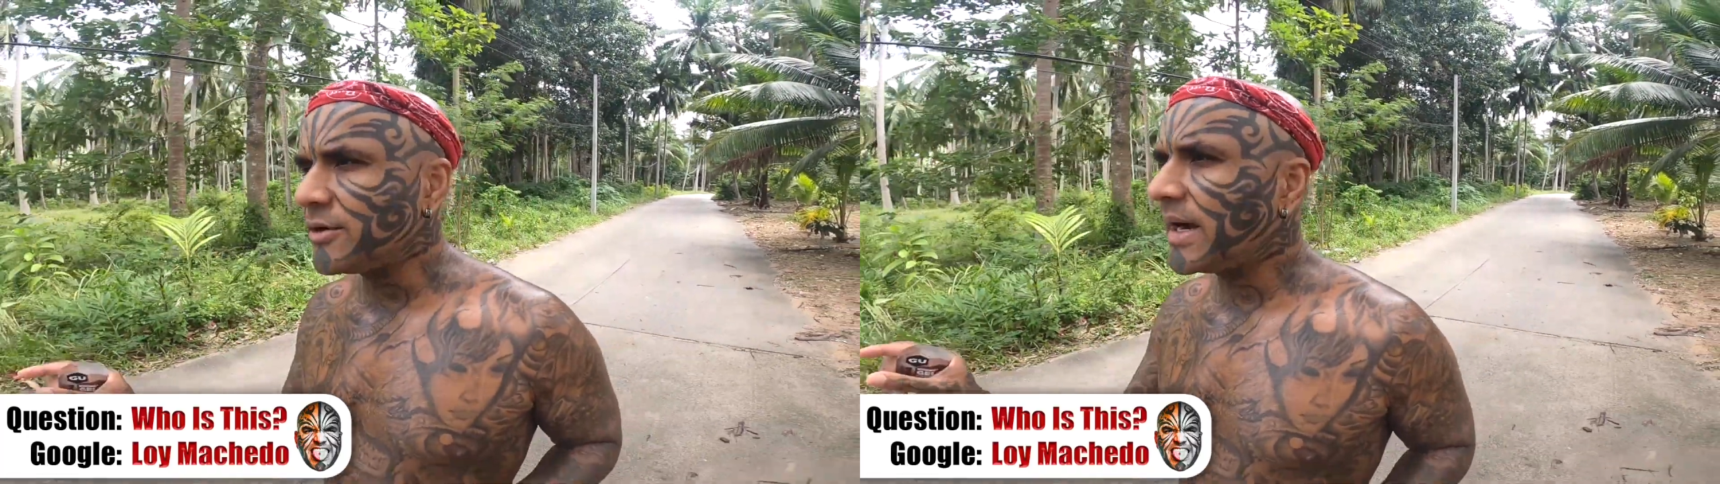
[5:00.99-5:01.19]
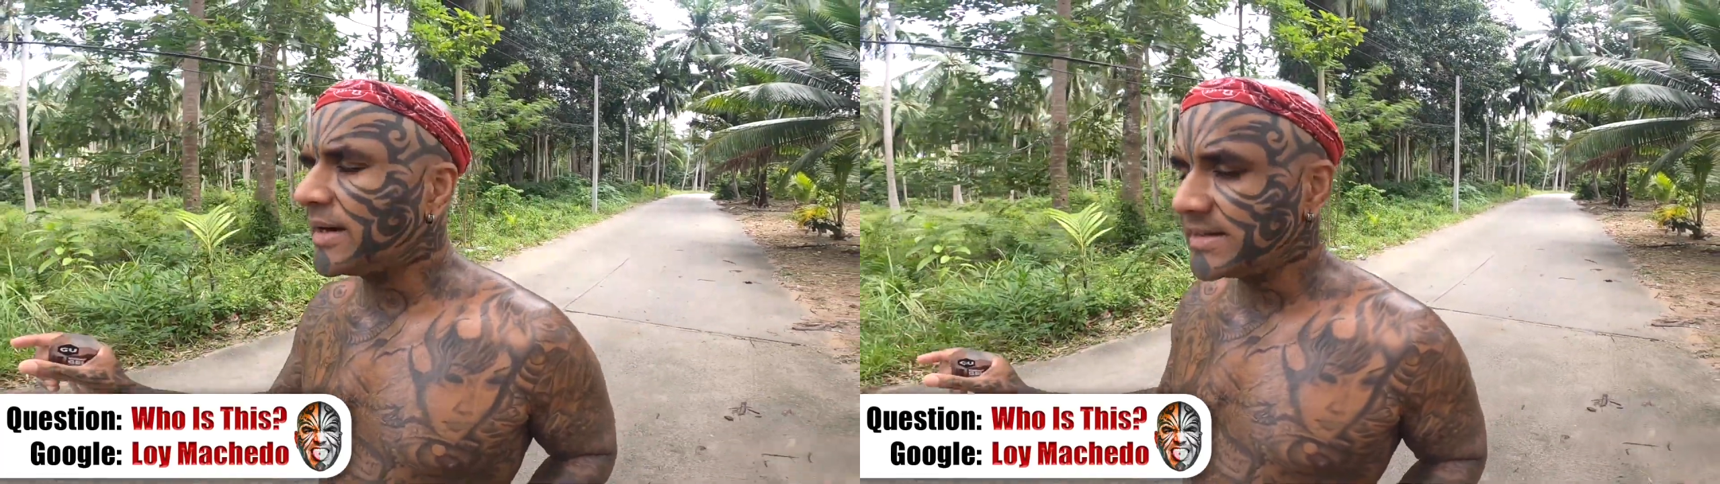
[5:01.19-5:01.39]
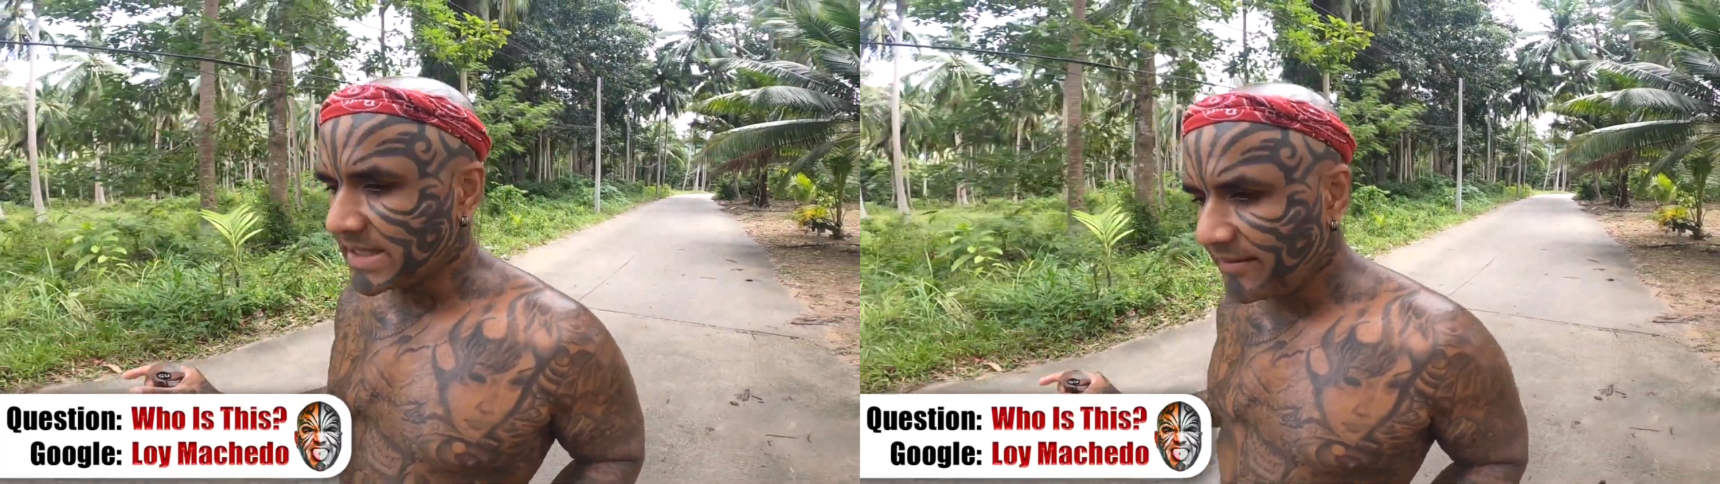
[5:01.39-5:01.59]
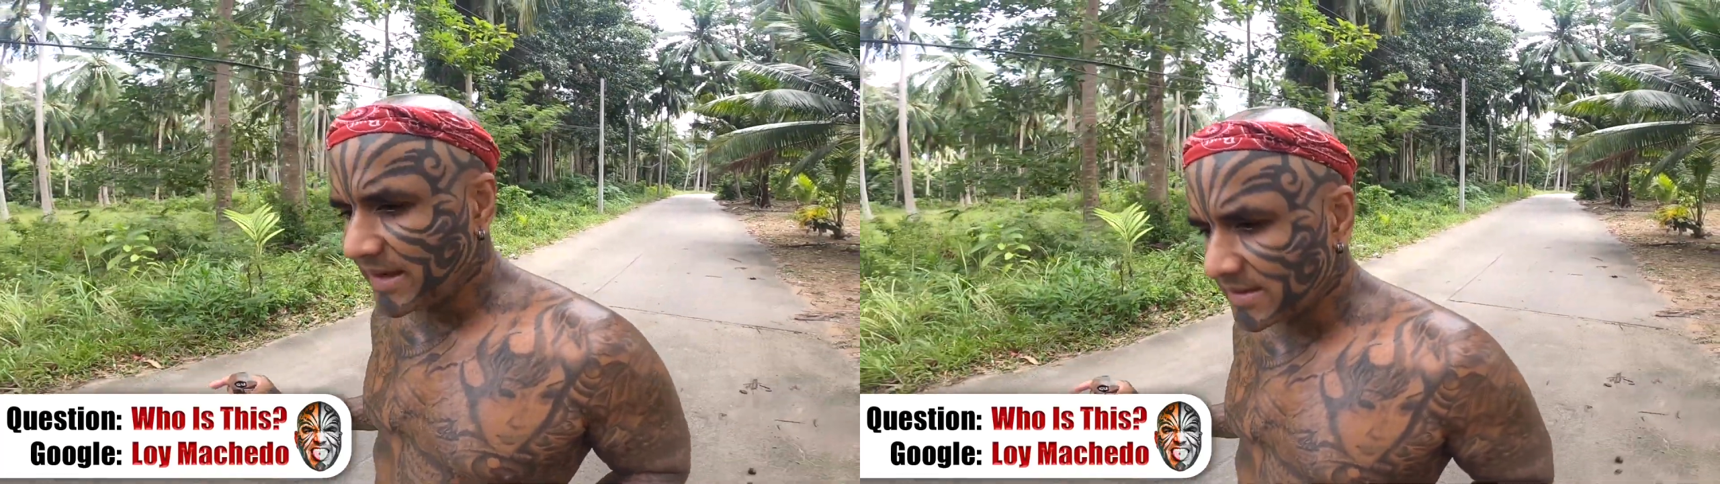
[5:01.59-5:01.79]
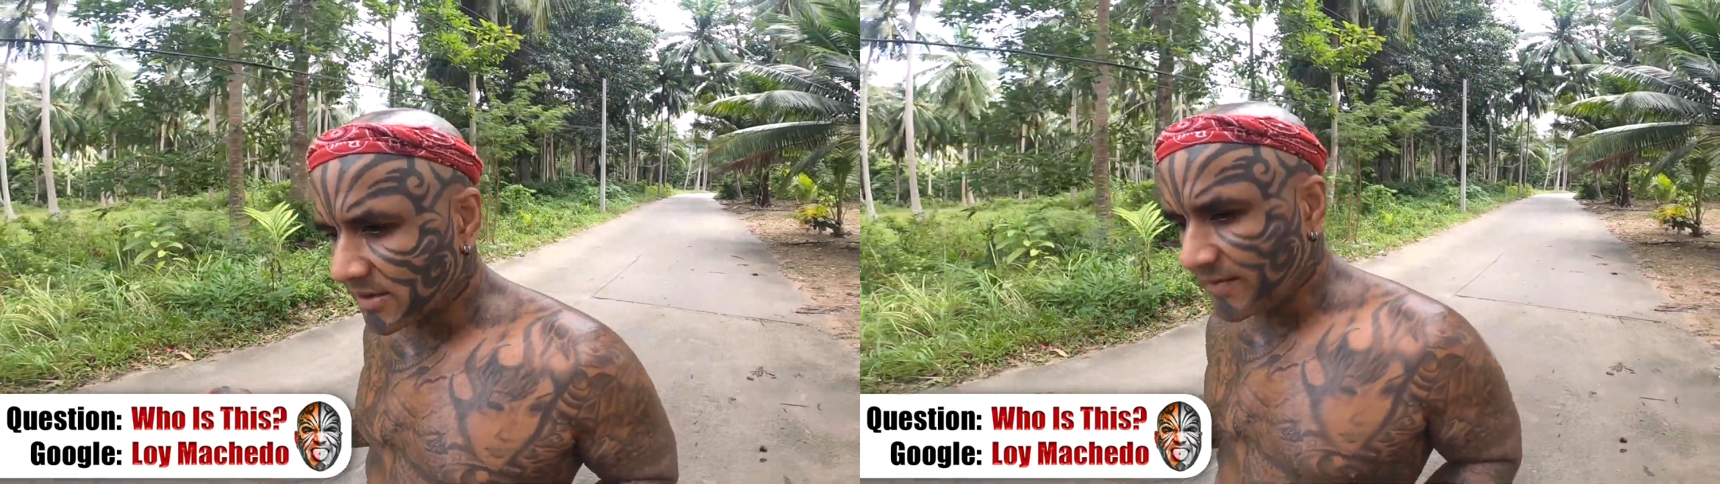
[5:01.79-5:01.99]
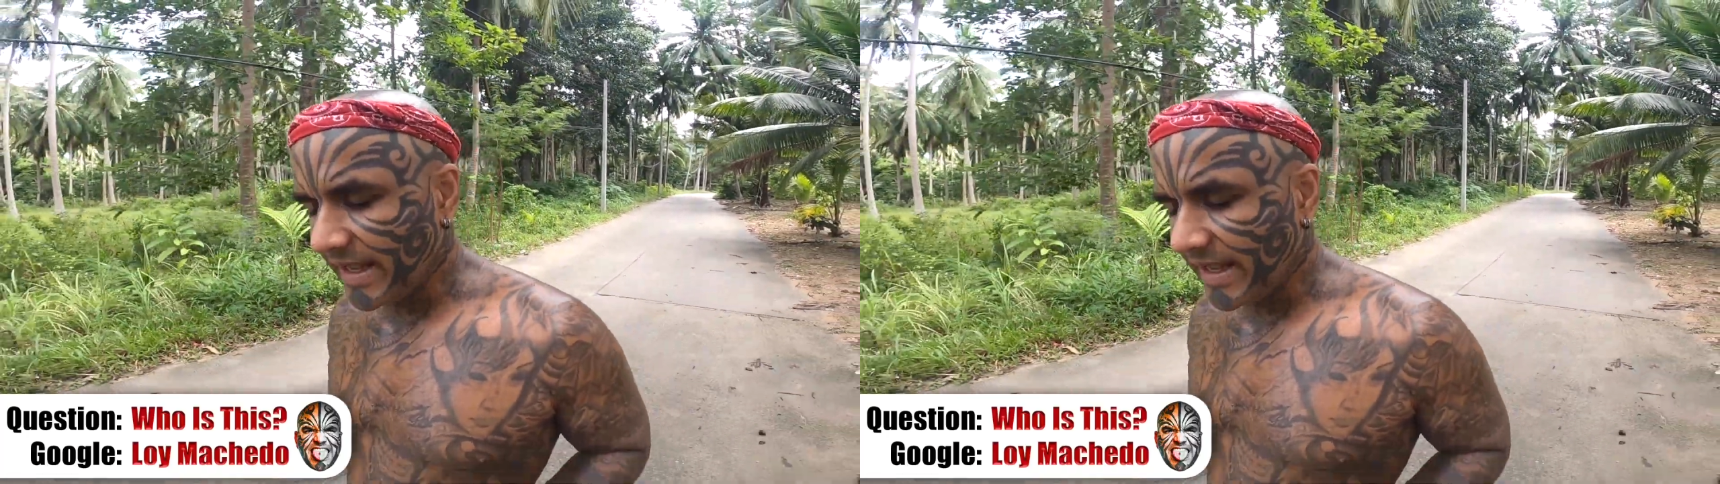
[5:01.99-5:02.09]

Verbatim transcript: you had a savings of